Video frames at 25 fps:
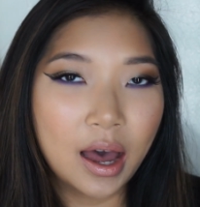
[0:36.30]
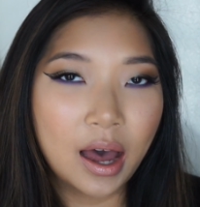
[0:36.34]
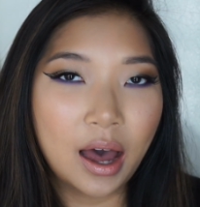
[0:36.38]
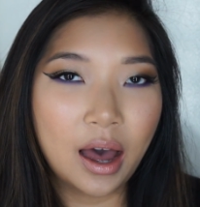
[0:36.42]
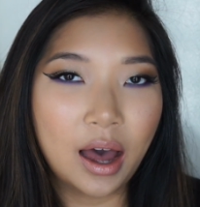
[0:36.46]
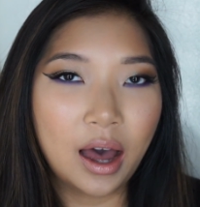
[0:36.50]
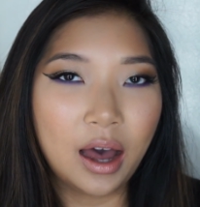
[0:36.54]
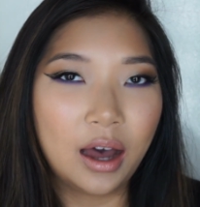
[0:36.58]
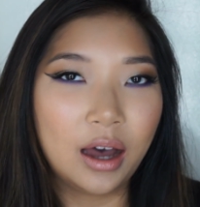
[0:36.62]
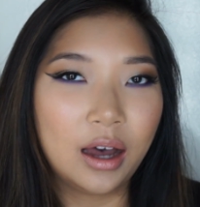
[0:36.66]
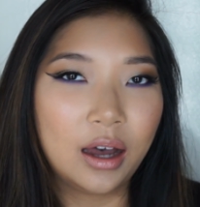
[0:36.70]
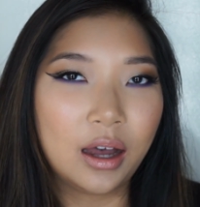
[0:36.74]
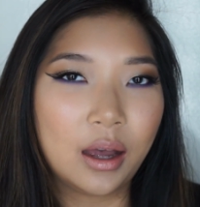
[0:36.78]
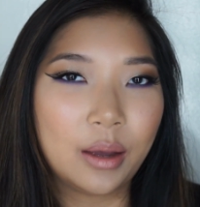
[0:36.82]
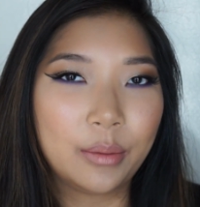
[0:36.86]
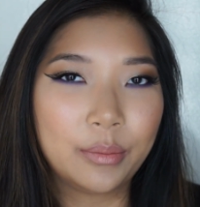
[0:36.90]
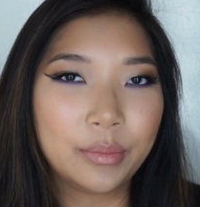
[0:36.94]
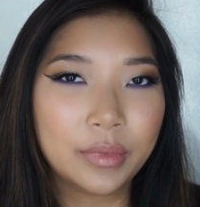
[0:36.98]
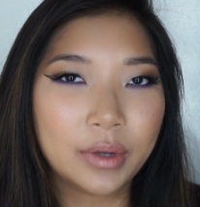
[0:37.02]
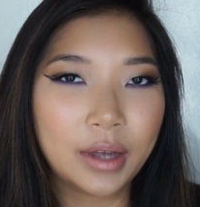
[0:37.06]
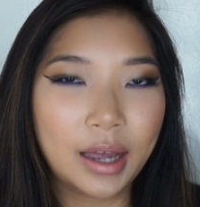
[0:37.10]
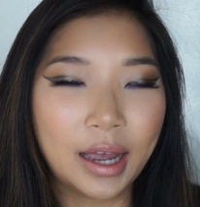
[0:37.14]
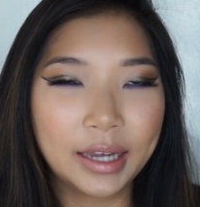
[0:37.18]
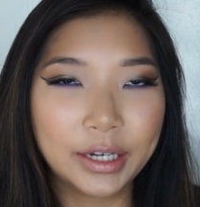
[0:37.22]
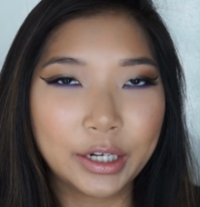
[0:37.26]

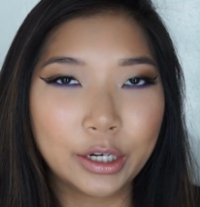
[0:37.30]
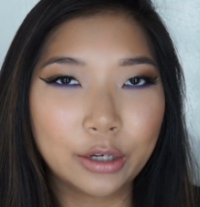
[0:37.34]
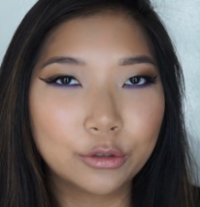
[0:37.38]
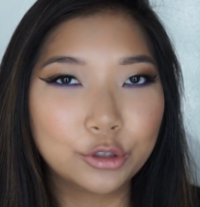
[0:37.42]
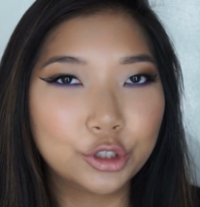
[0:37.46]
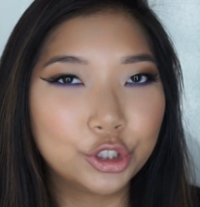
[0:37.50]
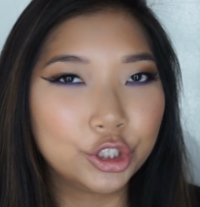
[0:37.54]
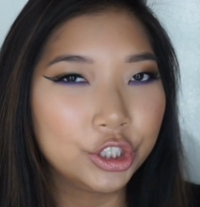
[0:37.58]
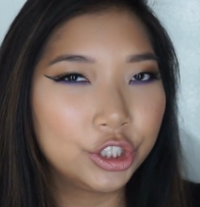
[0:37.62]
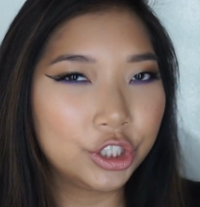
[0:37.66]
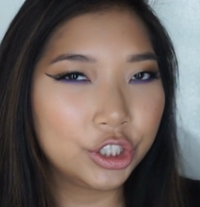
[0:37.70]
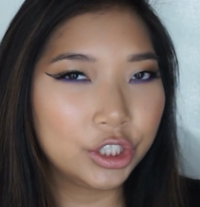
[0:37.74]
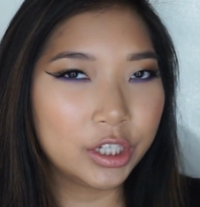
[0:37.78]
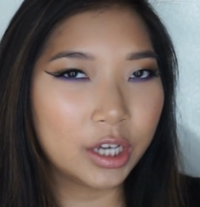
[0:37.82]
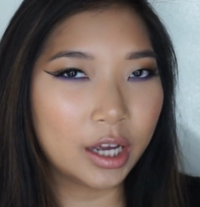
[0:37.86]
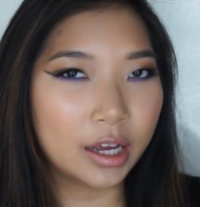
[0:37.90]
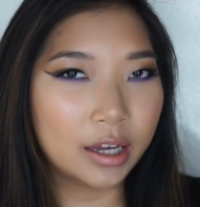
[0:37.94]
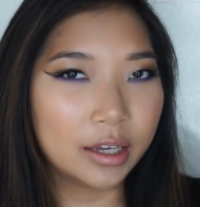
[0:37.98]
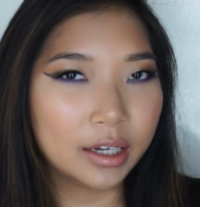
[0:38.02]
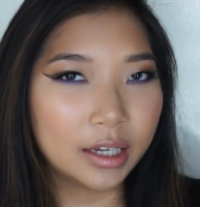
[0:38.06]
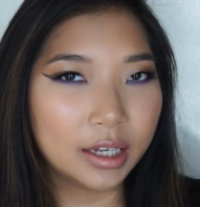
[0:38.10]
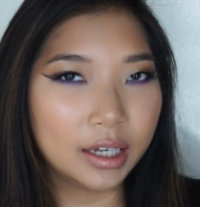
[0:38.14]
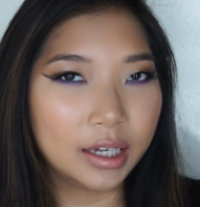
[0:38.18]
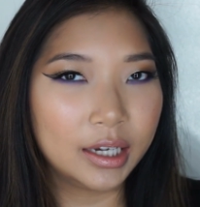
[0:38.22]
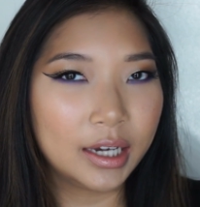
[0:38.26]
I know Gigi
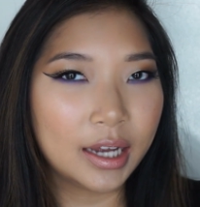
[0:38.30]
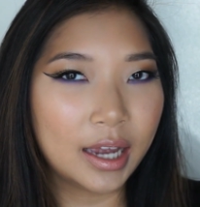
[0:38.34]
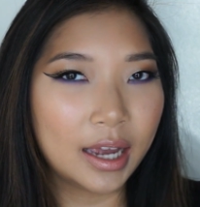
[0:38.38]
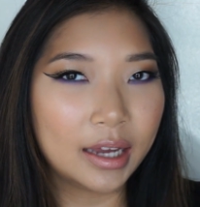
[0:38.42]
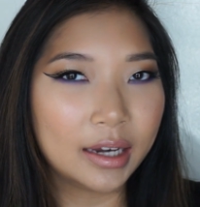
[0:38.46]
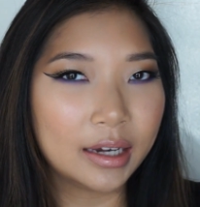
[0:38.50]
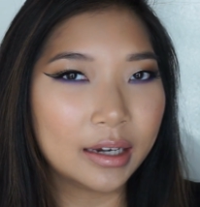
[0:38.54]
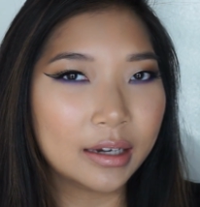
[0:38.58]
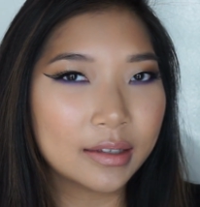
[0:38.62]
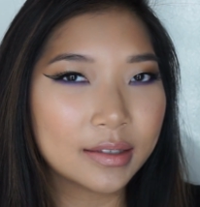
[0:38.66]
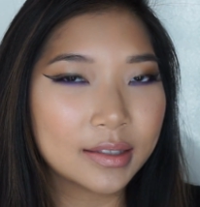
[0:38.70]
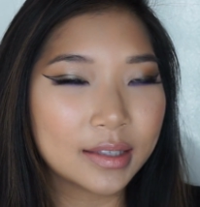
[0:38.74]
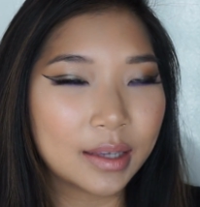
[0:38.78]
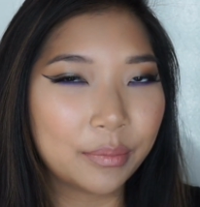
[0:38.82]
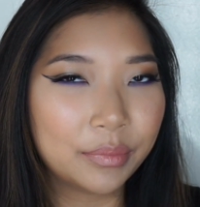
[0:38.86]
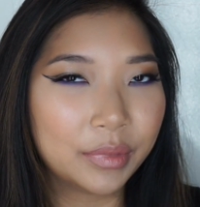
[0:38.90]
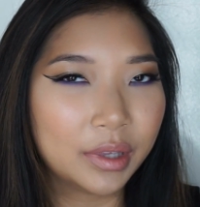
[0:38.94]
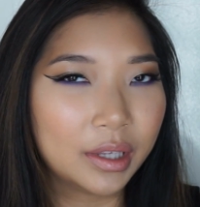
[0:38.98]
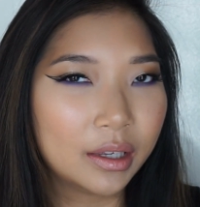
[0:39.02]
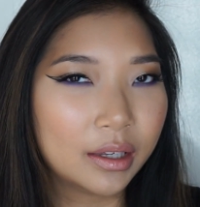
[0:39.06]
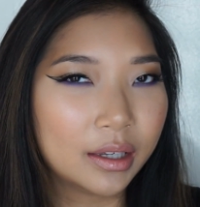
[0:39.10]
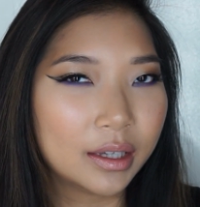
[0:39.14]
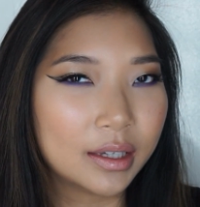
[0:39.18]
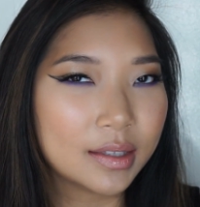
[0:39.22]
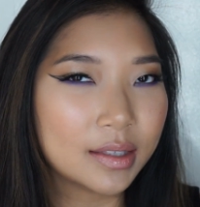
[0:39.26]
Hadid had
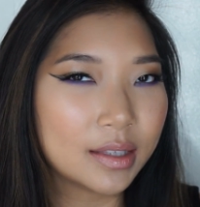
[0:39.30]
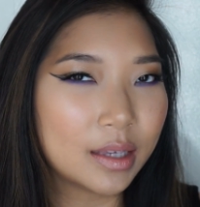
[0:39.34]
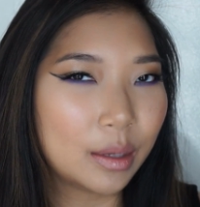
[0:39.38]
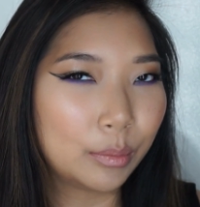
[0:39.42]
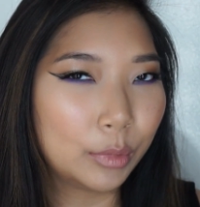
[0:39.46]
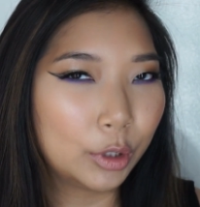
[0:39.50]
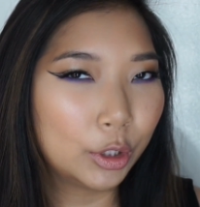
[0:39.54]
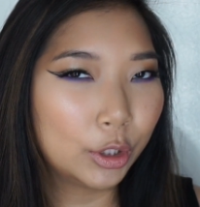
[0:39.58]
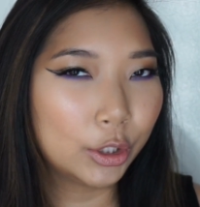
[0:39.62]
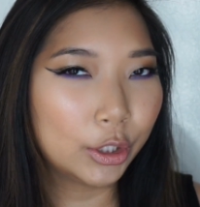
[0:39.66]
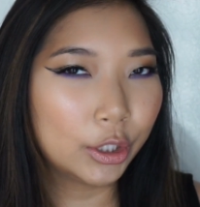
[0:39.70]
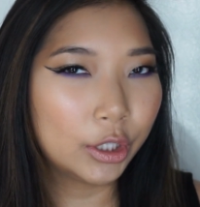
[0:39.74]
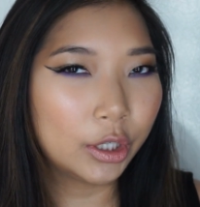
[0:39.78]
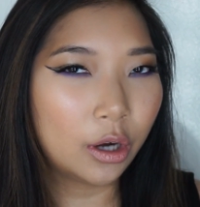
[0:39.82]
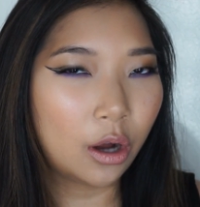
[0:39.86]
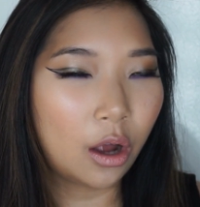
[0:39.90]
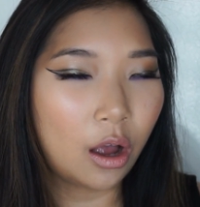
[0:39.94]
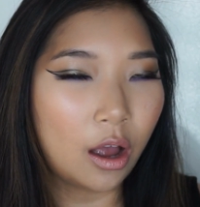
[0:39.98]
something similar